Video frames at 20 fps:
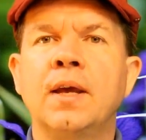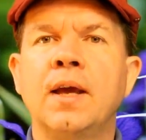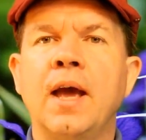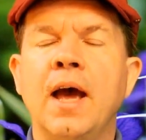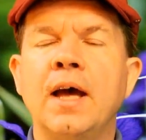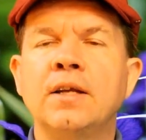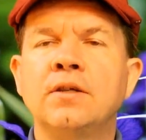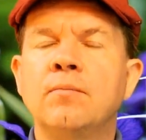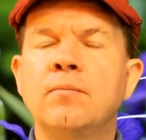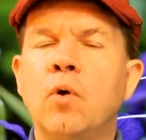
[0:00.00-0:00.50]

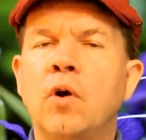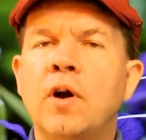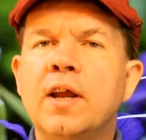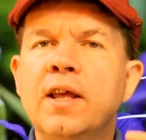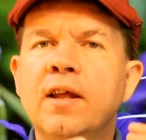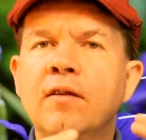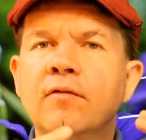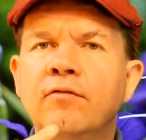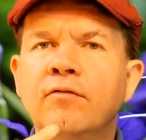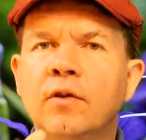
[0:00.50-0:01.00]
has more
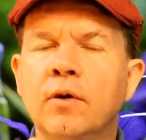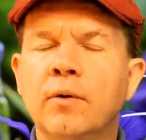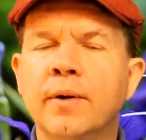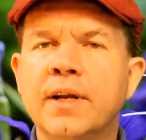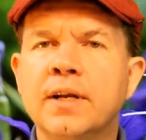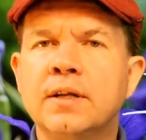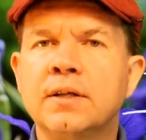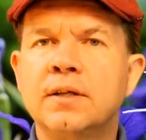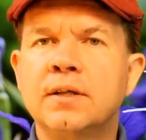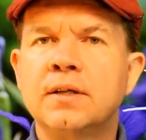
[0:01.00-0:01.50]

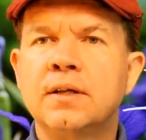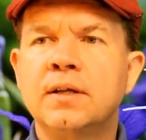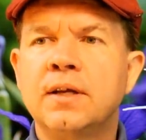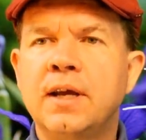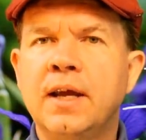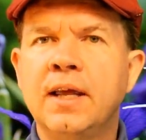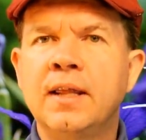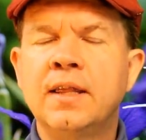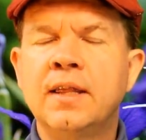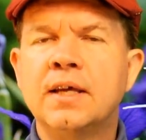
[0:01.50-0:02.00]
influence
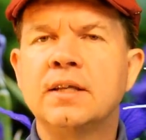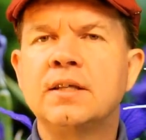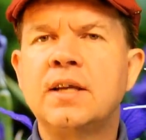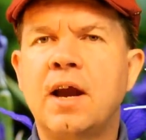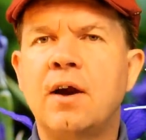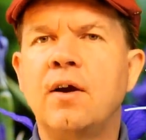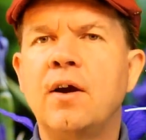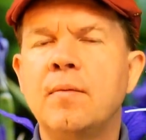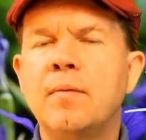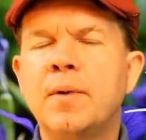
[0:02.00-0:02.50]
in this
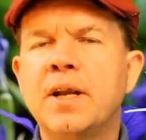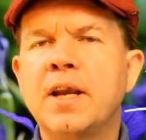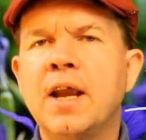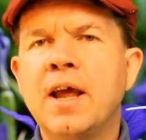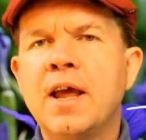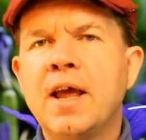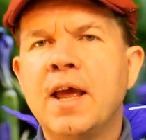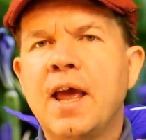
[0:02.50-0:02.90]
area, but